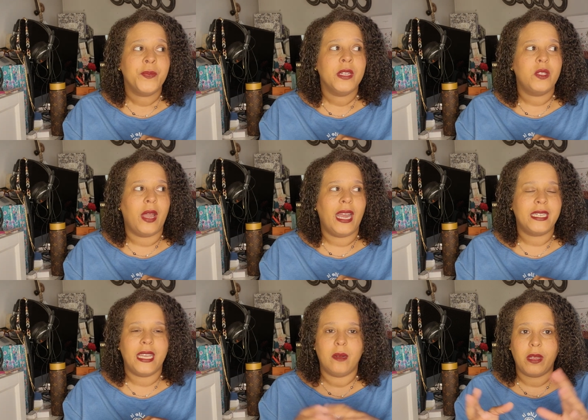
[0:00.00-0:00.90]
So I had
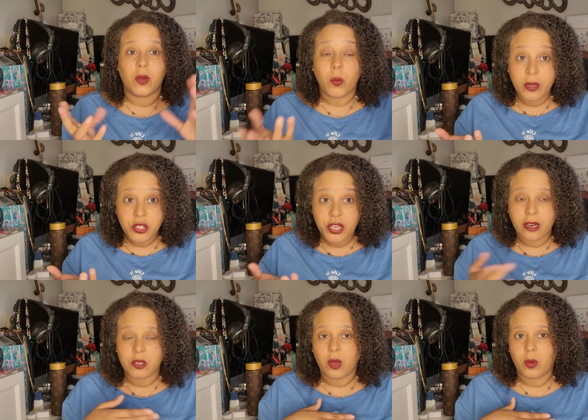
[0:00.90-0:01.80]
to get him like a
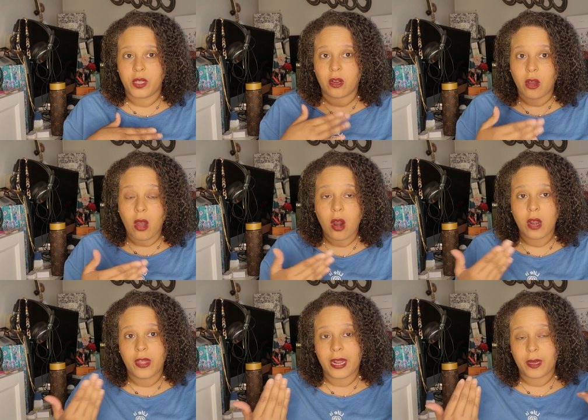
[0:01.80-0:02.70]
wheelchair. So I wanted a
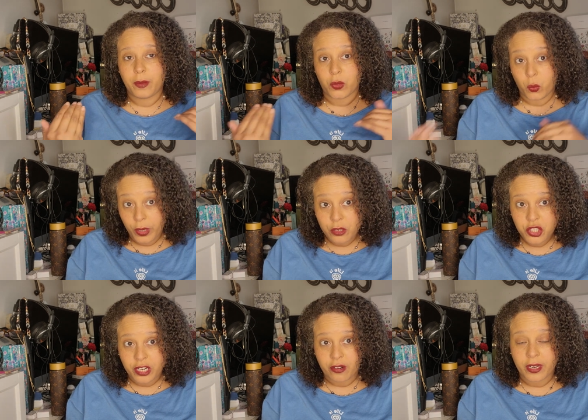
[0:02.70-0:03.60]
car that I could put the
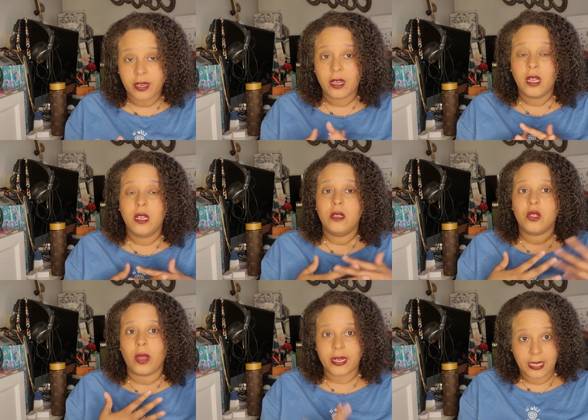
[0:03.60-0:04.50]
wheelchair in,
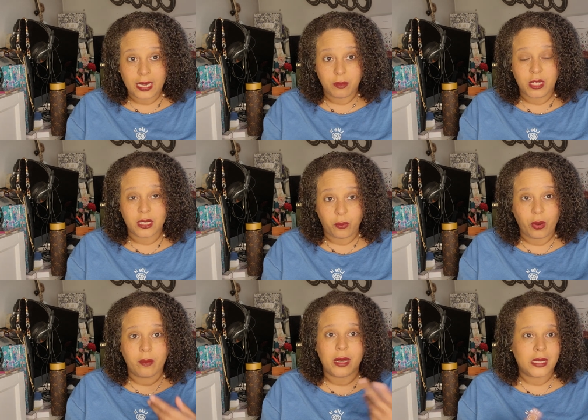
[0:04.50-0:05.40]
so I could take him to his
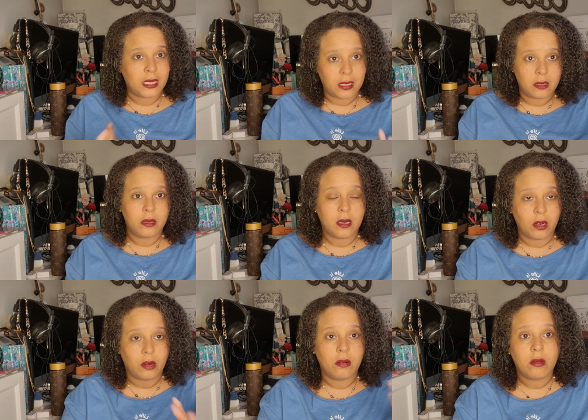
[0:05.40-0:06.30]
appointments and you
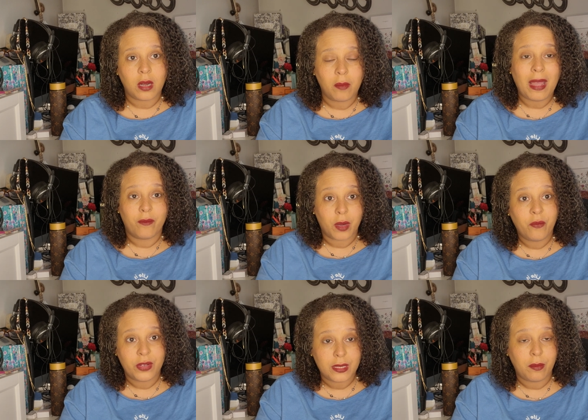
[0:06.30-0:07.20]
know come have him
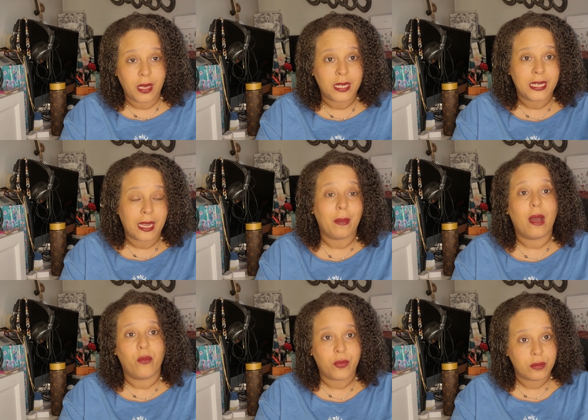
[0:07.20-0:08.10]
come visit me and take him
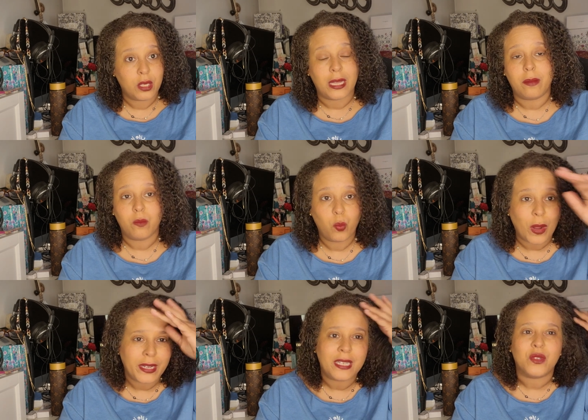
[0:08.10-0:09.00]
out to like
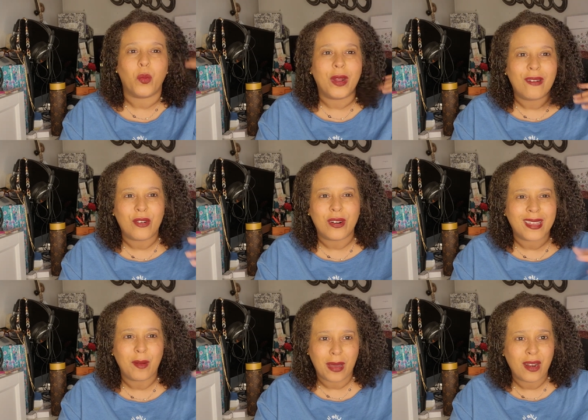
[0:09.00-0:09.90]
Wendy's or whatever to
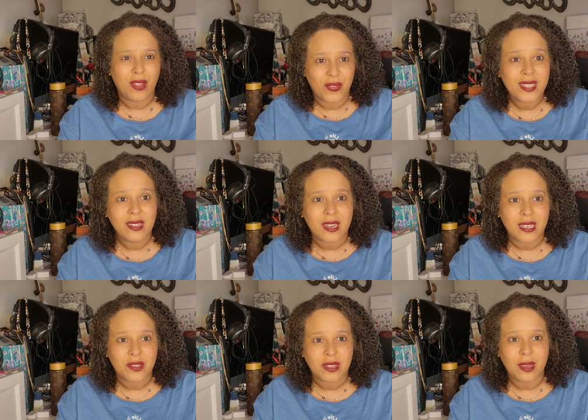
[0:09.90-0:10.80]
get him out of the
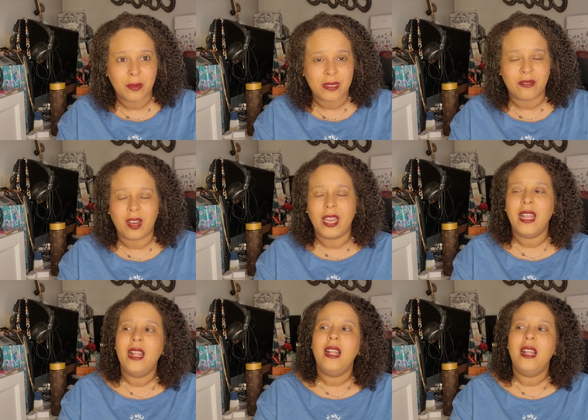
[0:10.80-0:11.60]
facilities that he was in, right?